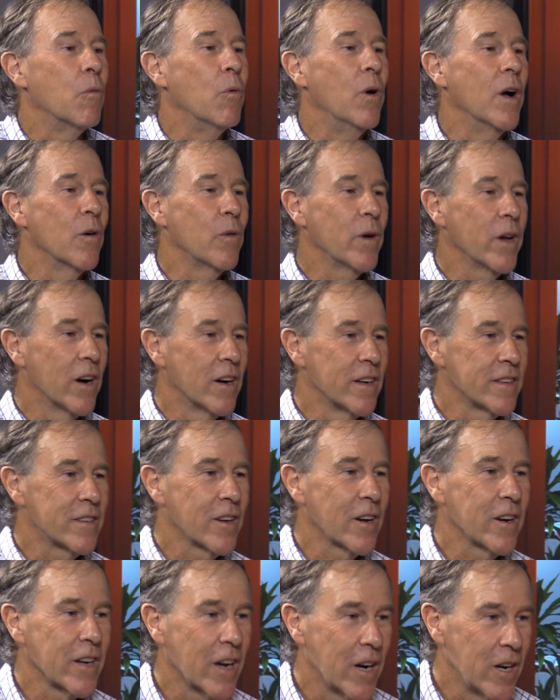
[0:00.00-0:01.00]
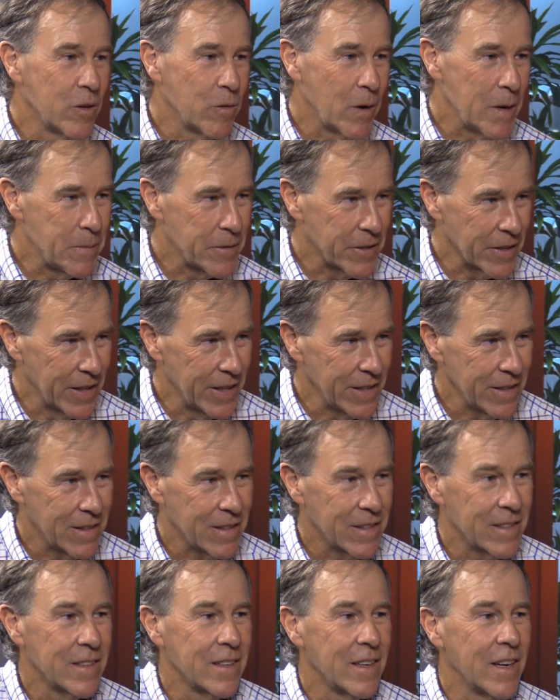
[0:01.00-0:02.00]
Well, we are starting our own website,
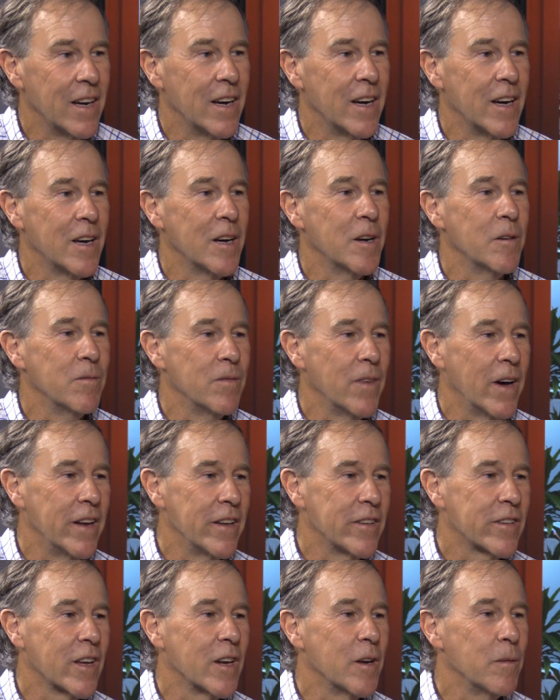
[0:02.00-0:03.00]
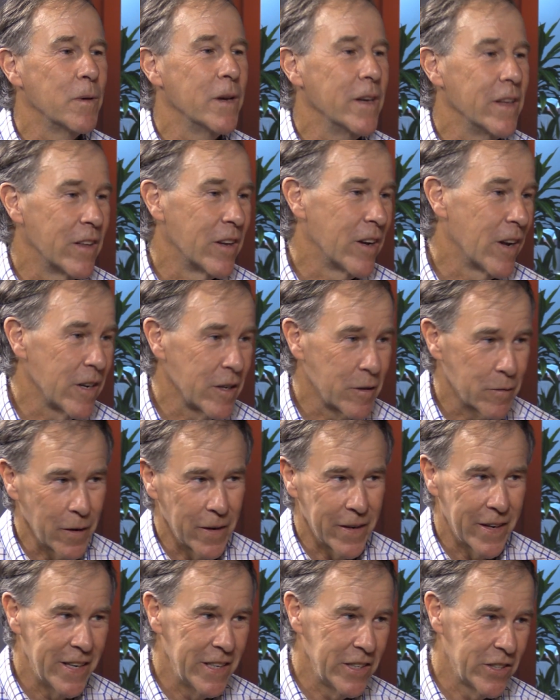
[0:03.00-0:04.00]
and it's going to be the Noakes
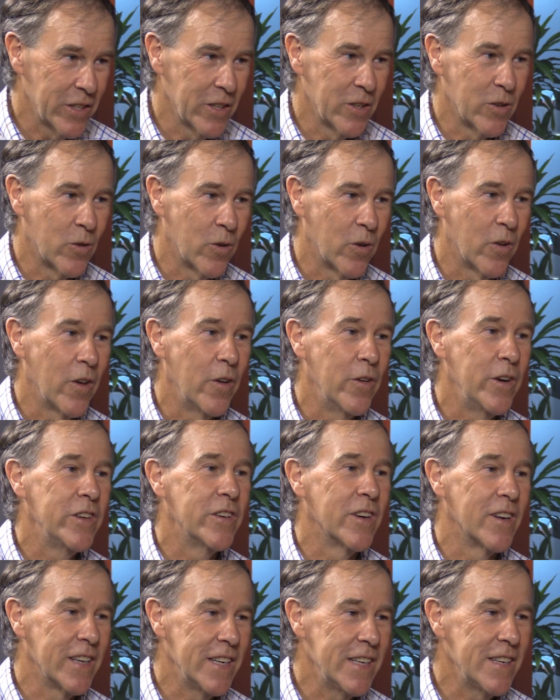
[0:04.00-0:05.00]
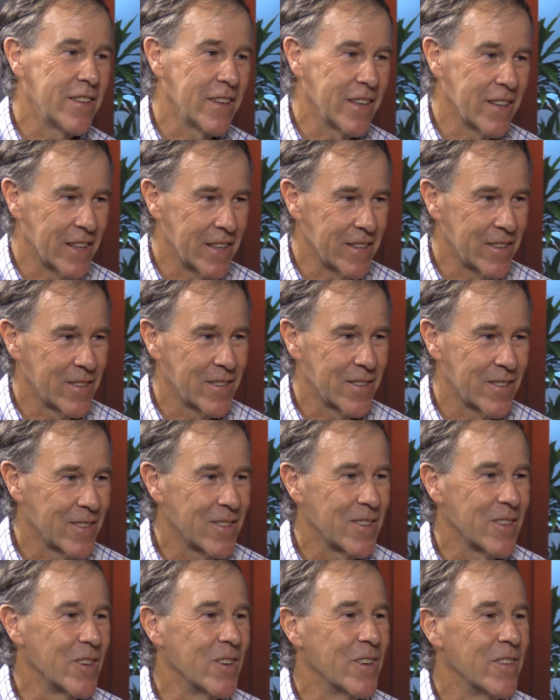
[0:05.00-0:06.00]
Foundation or Original Eating. That's
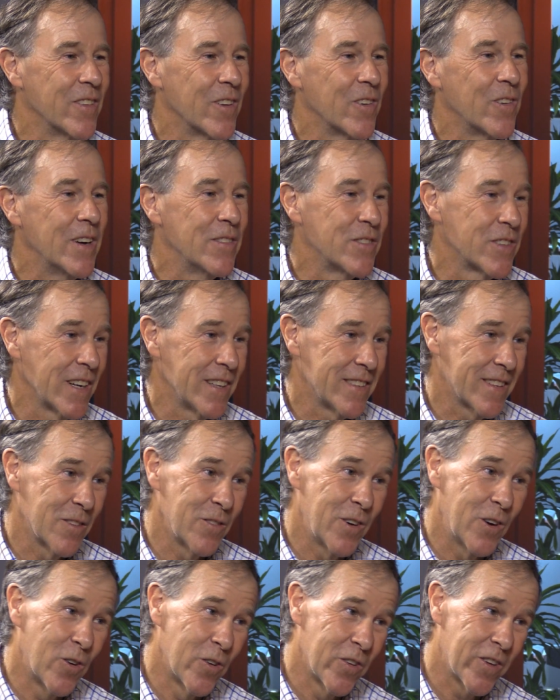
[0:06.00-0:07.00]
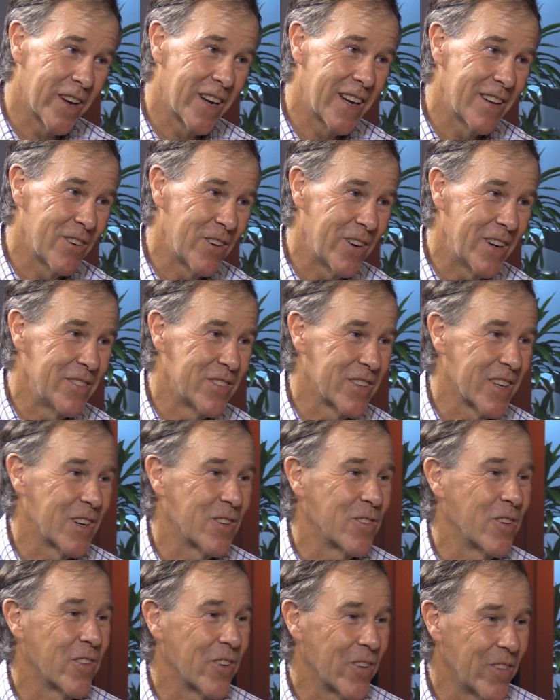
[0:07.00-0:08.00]
two of the websites. And we're also going to have a website
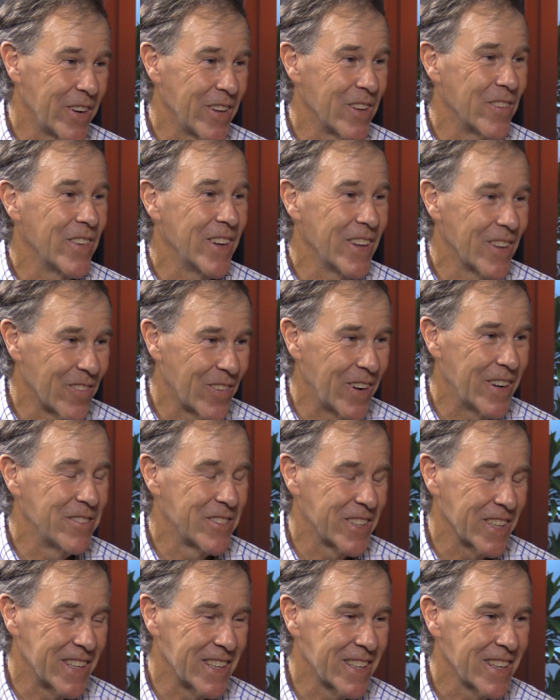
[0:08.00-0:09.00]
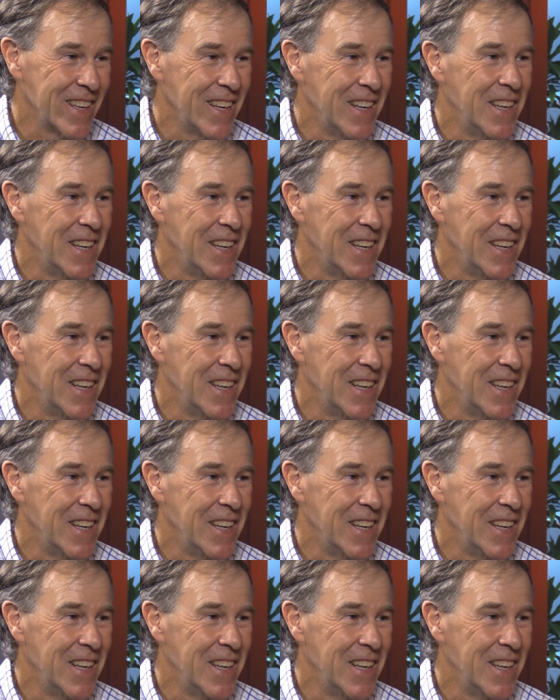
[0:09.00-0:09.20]
with the Real Meal website.